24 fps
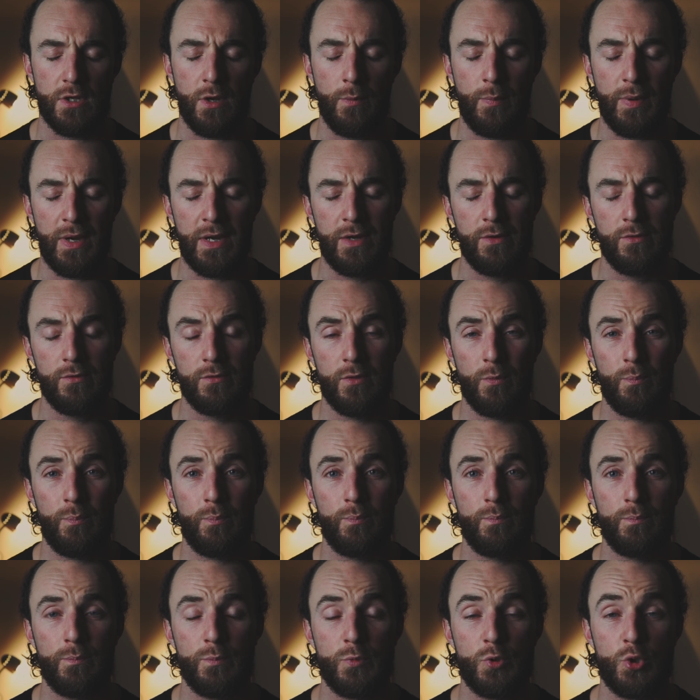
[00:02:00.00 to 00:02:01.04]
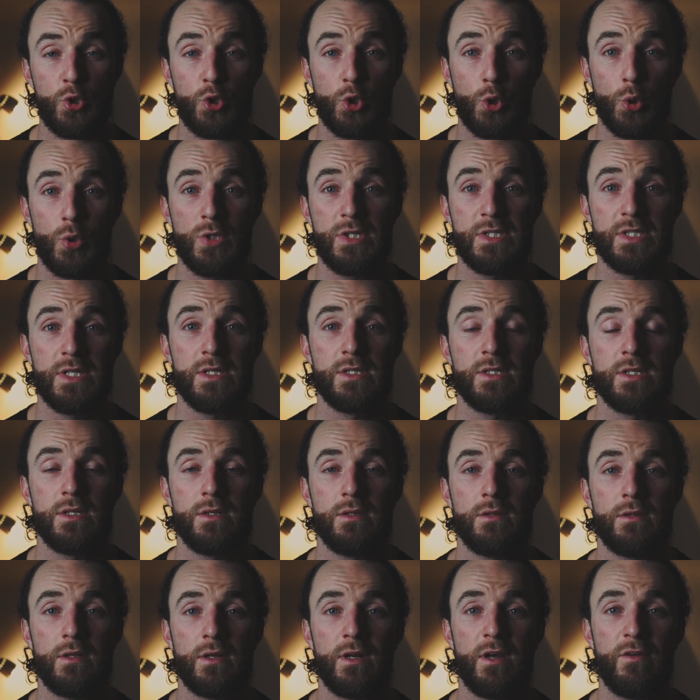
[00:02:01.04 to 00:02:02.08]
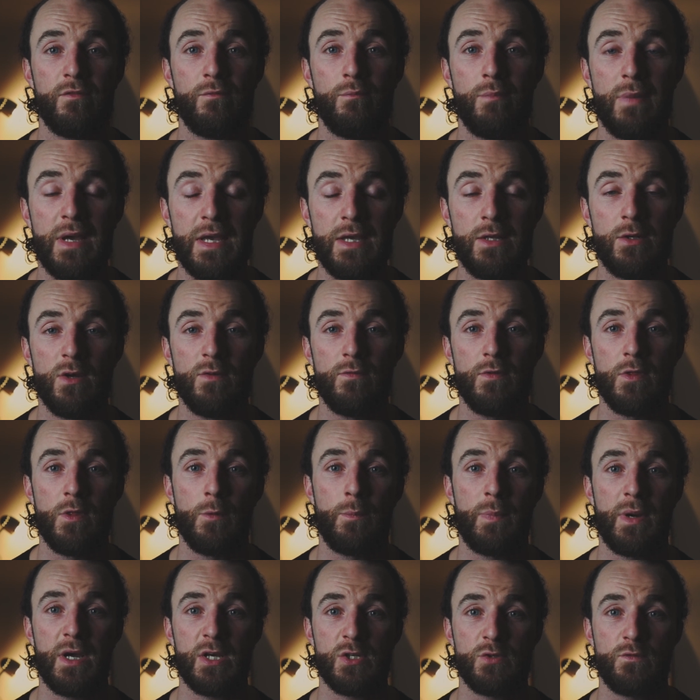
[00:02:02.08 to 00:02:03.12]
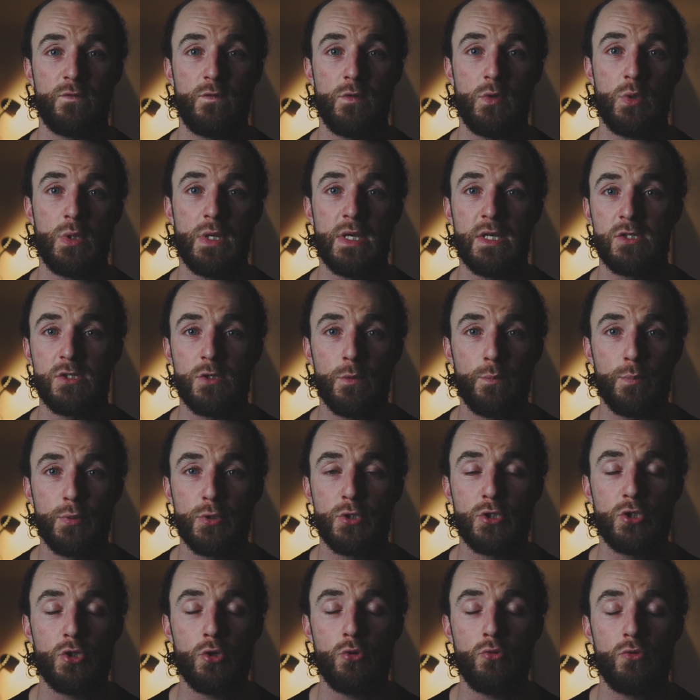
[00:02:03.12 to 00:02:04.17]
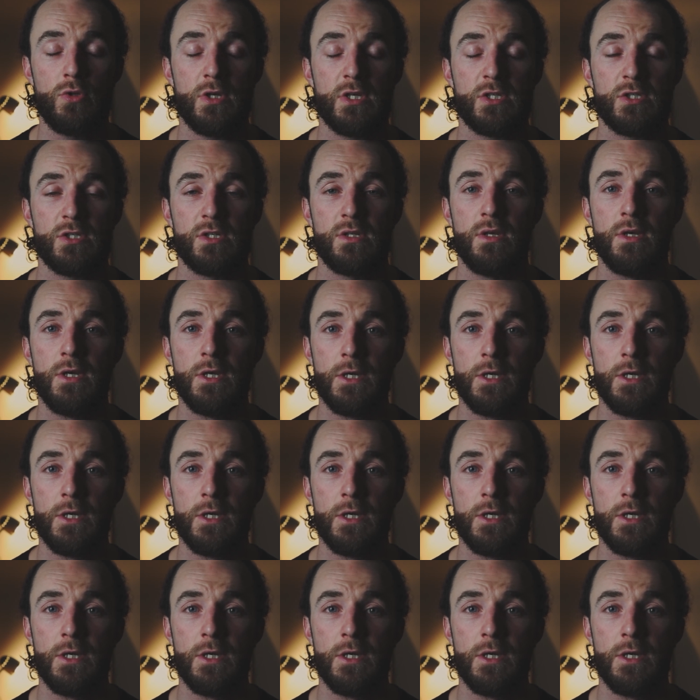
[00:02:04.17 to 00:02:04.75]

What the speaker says: about the choices that I've made over the past few years to pursue this